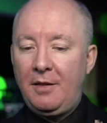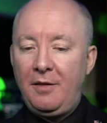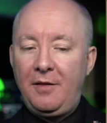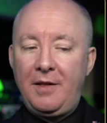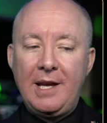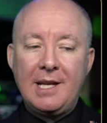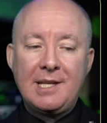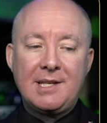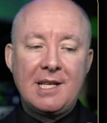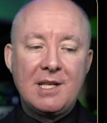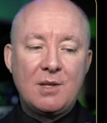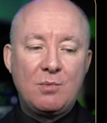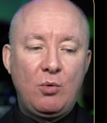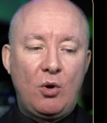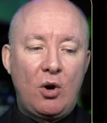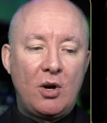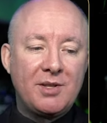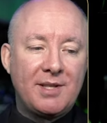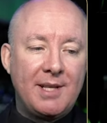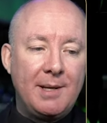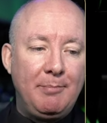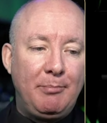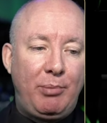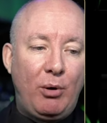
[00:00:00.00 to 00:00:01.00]
This is
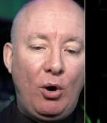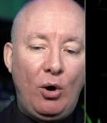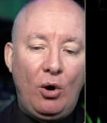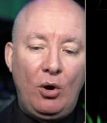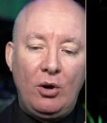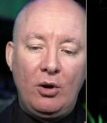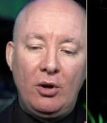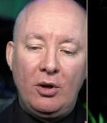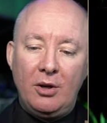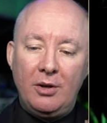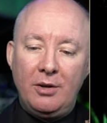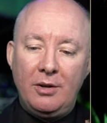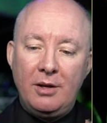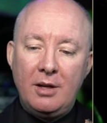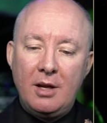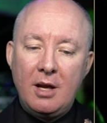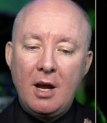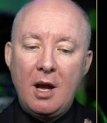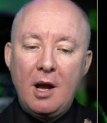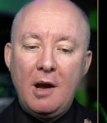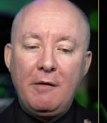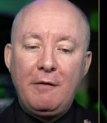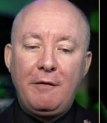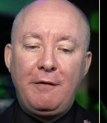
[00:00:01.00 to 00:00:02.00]
what's important.
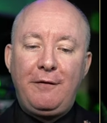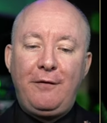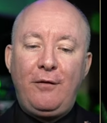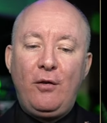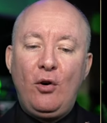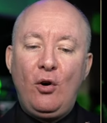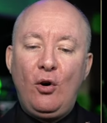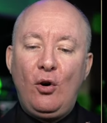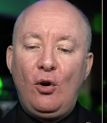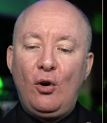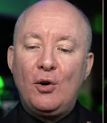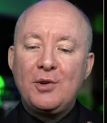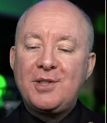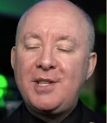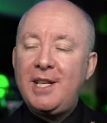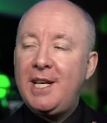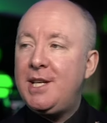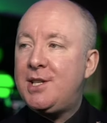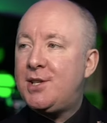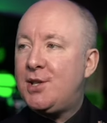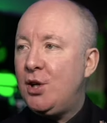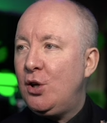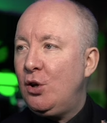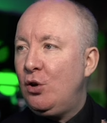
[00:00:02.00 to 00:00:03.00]

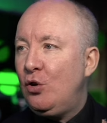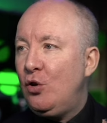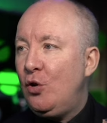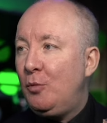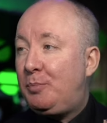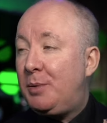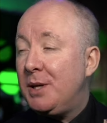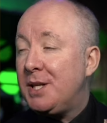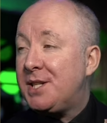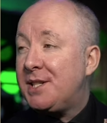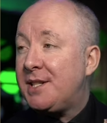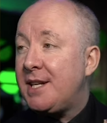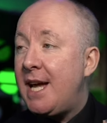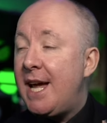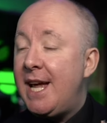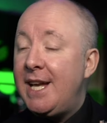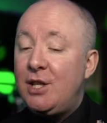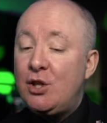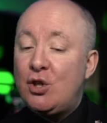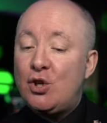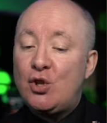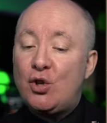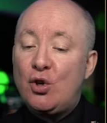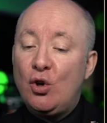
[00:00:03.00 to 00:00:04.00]

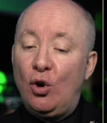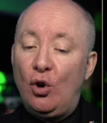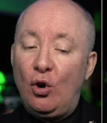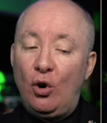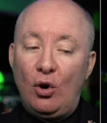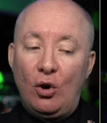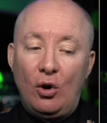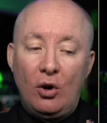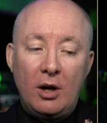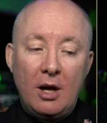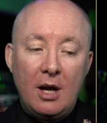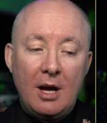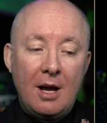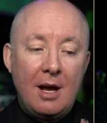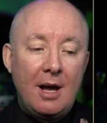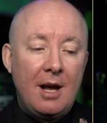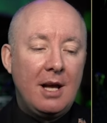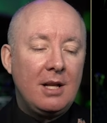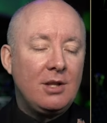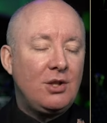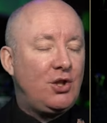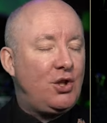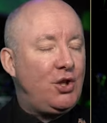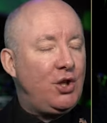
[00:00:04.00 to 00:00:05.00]
42% short.
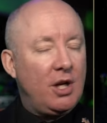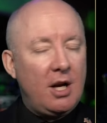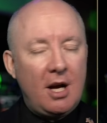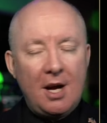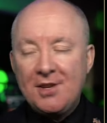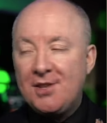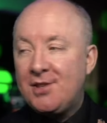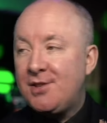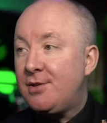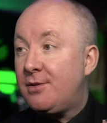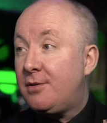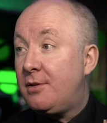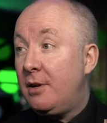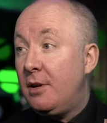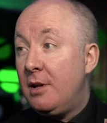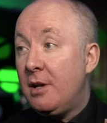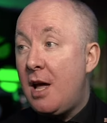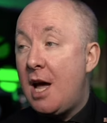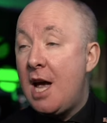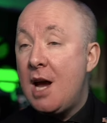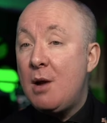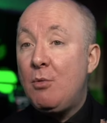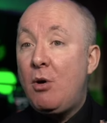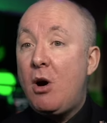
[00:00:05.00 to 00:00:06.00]
Just
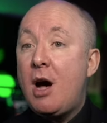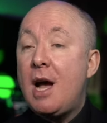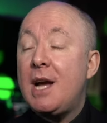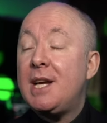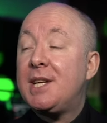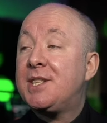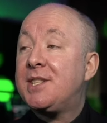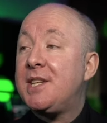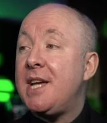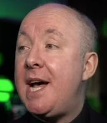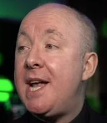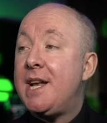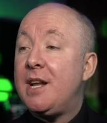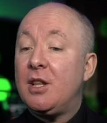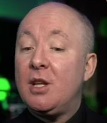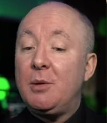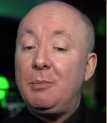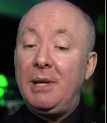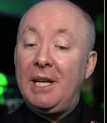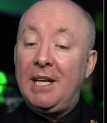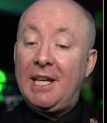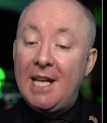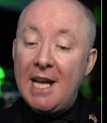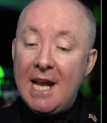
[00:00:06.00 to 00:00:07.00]
like what I said at the
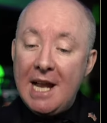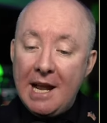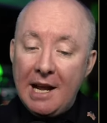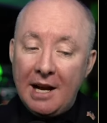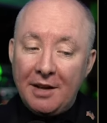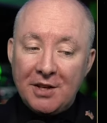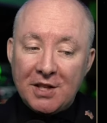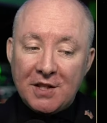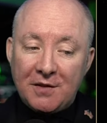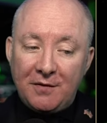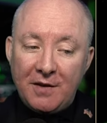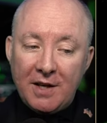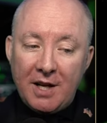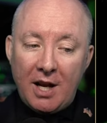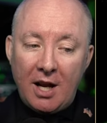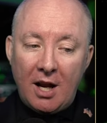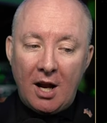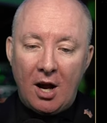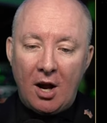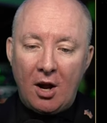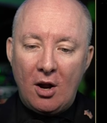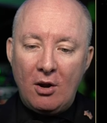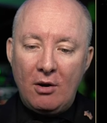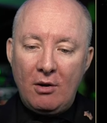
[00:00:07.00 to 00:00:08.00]
beginning of this
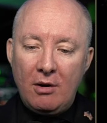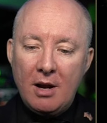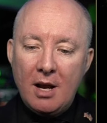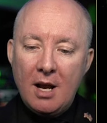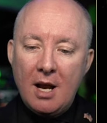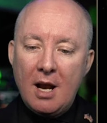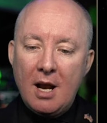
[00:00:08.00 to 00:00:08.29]
video,